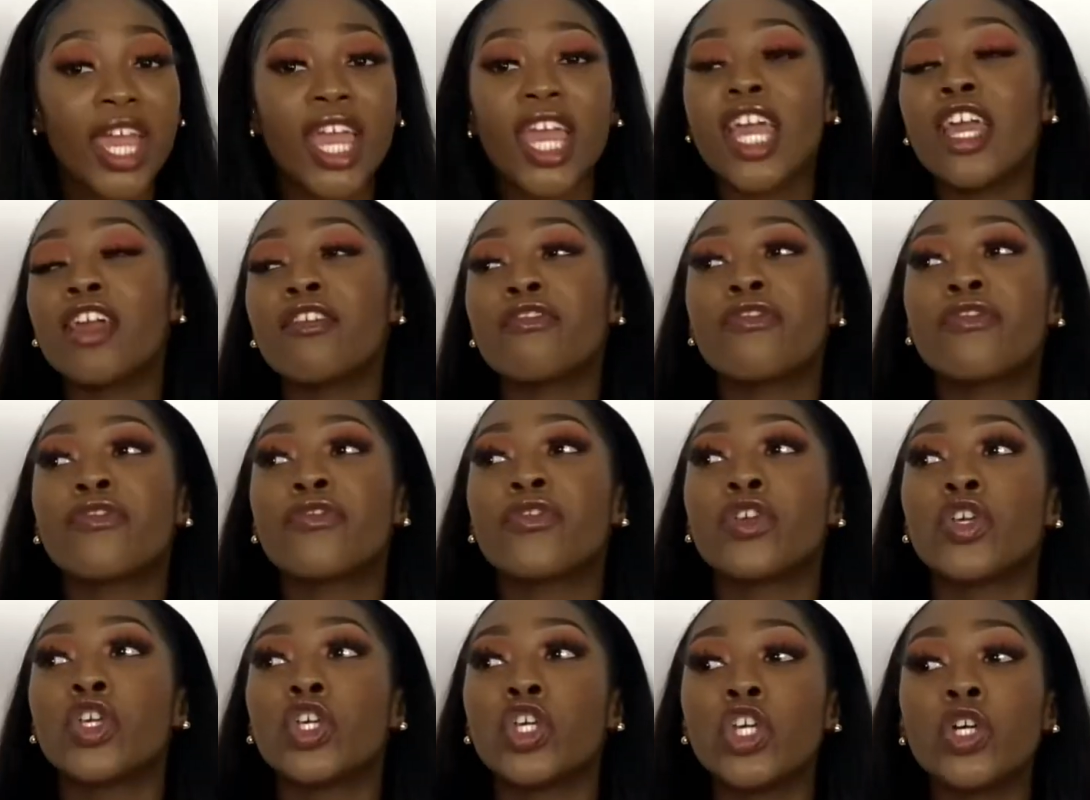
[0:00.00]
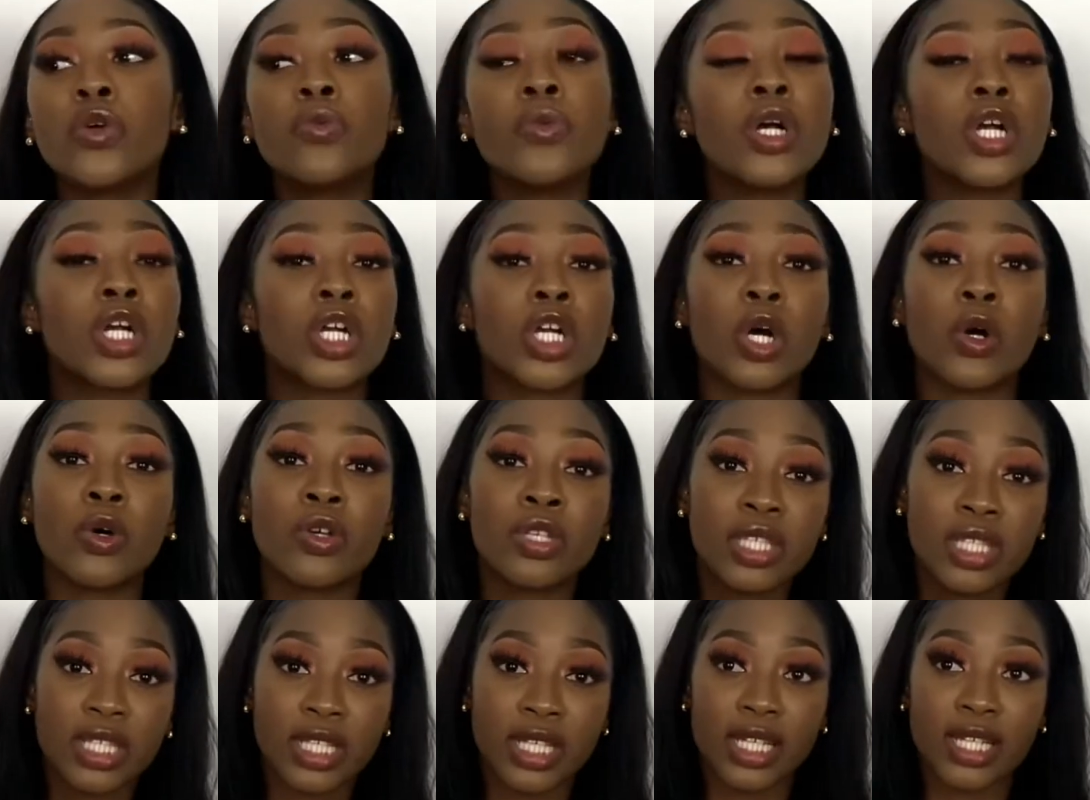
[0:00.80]
If you were
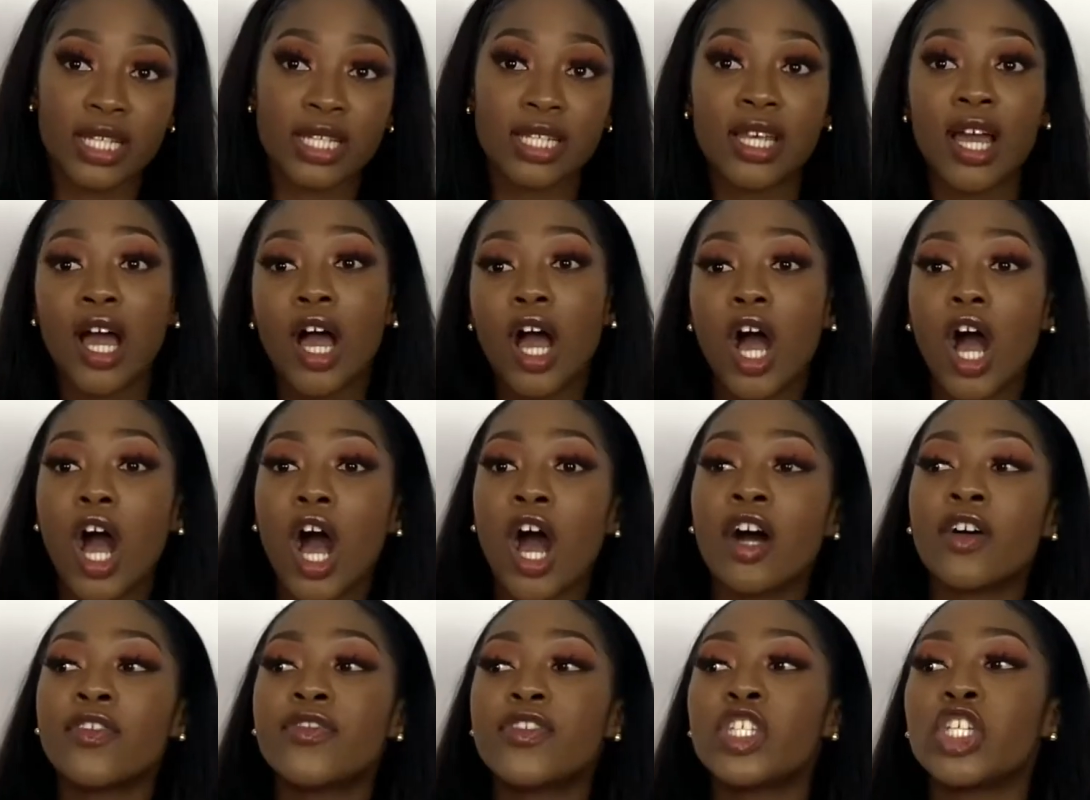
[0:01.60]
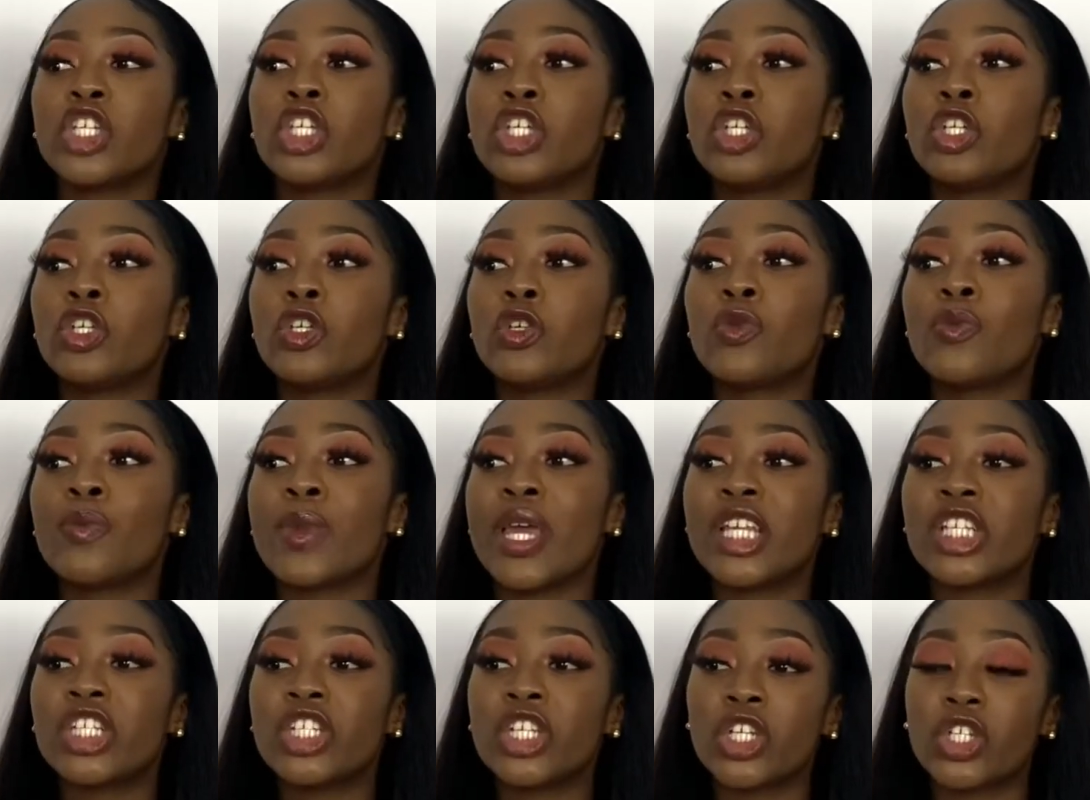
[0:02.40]
ghosted after you
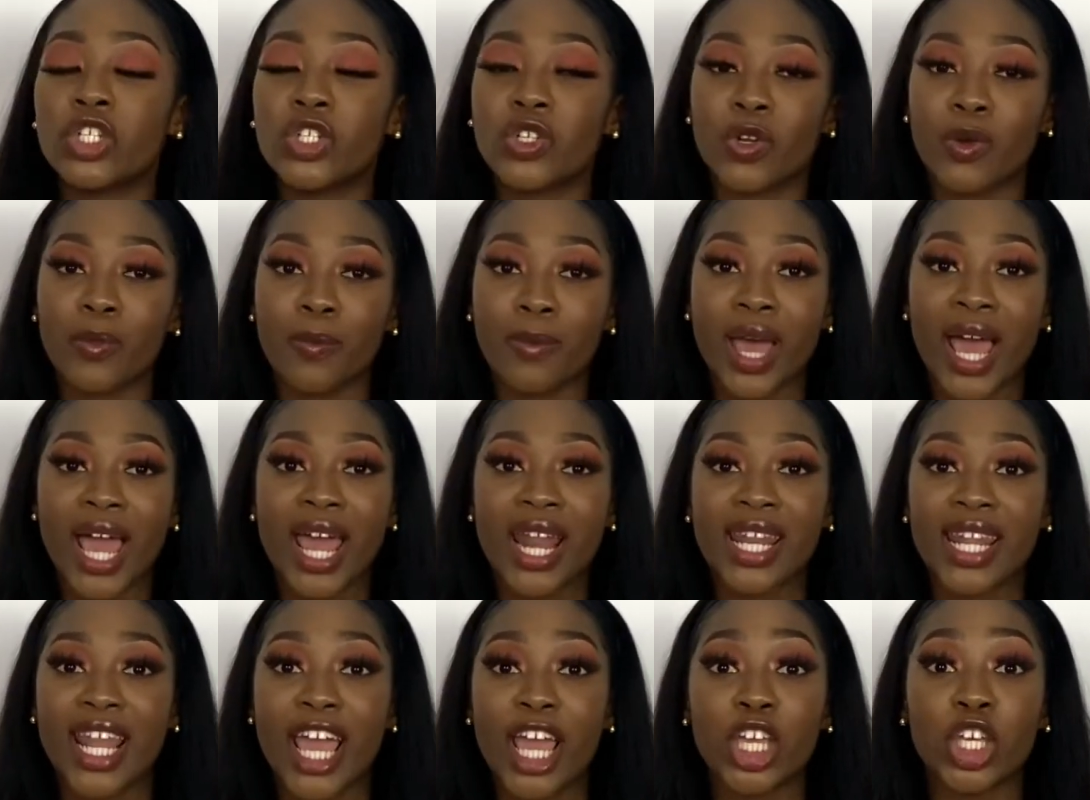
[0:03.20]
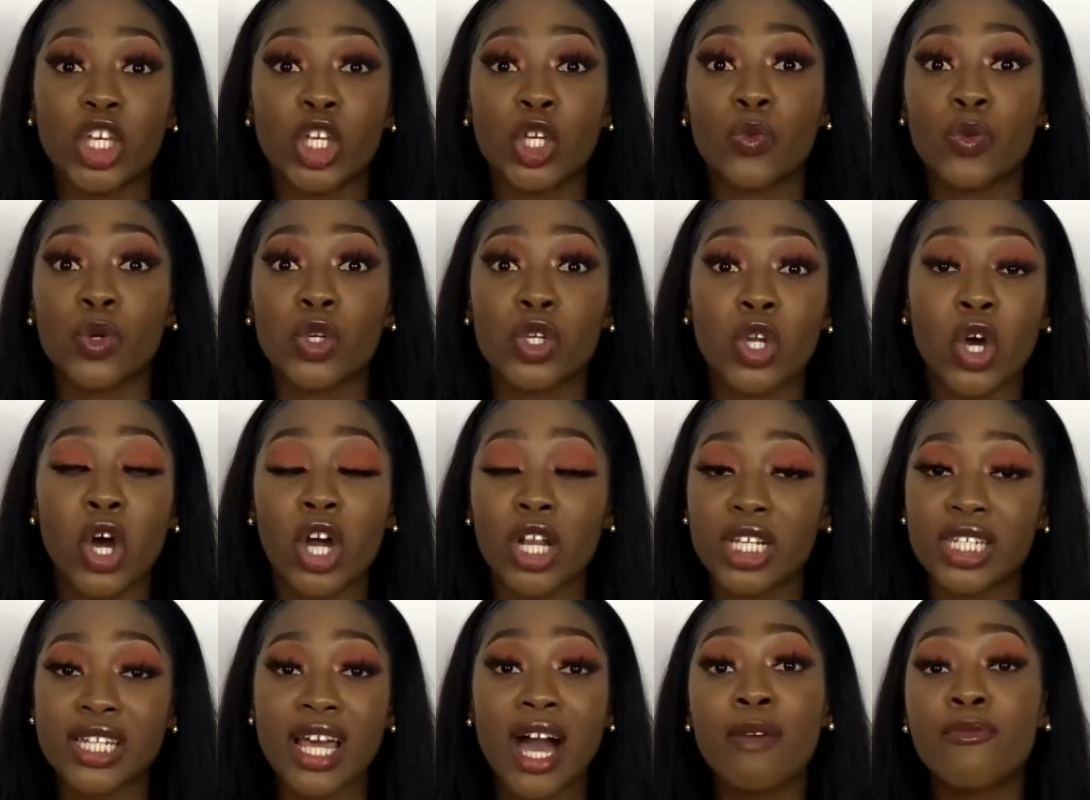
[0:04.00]
mentioned to a man that you were
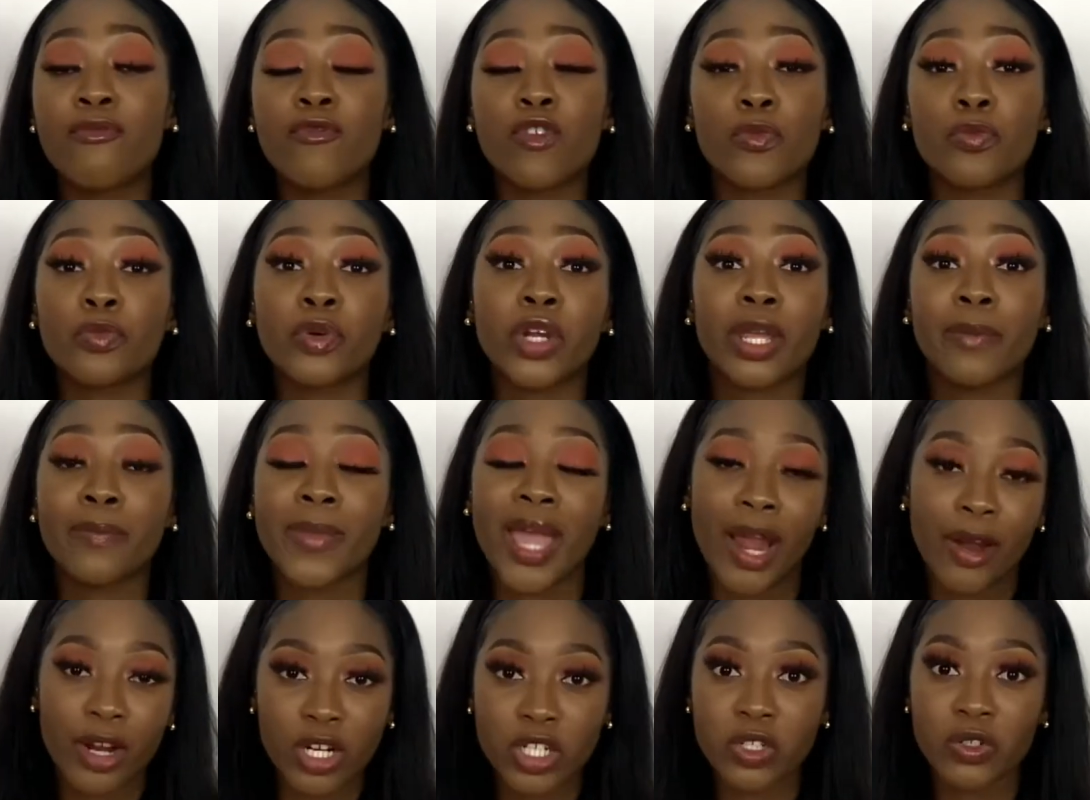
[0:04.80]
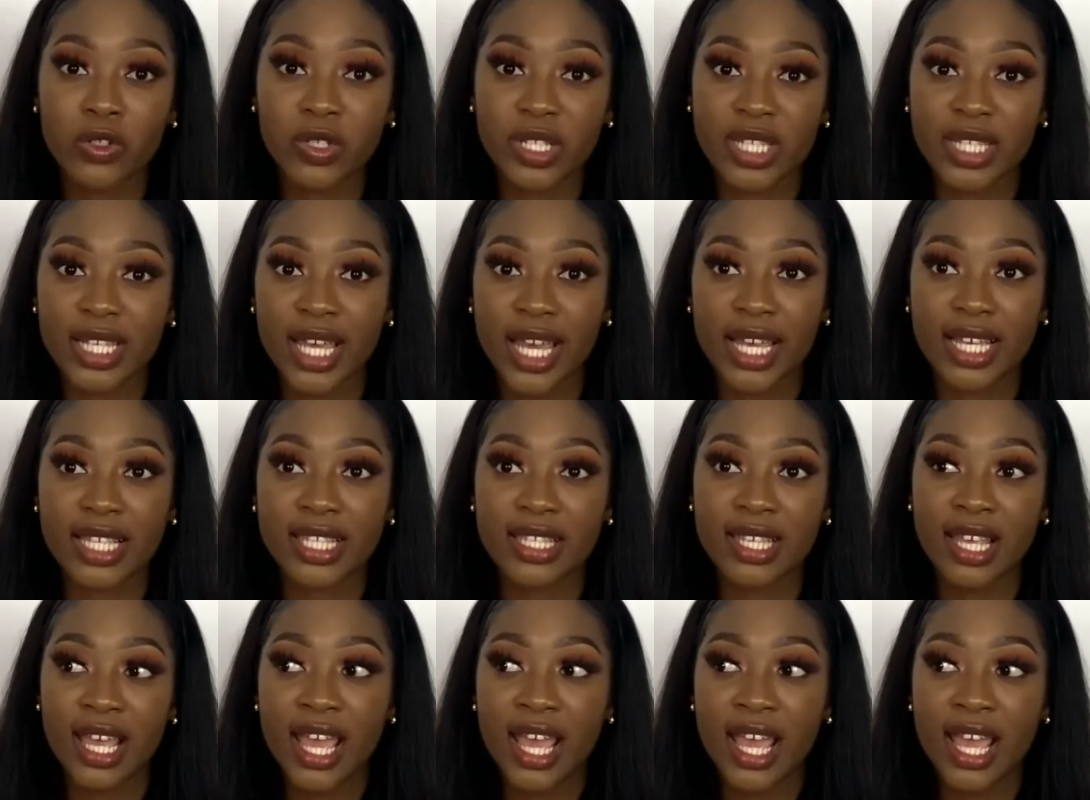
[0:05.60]
not up for premarital sex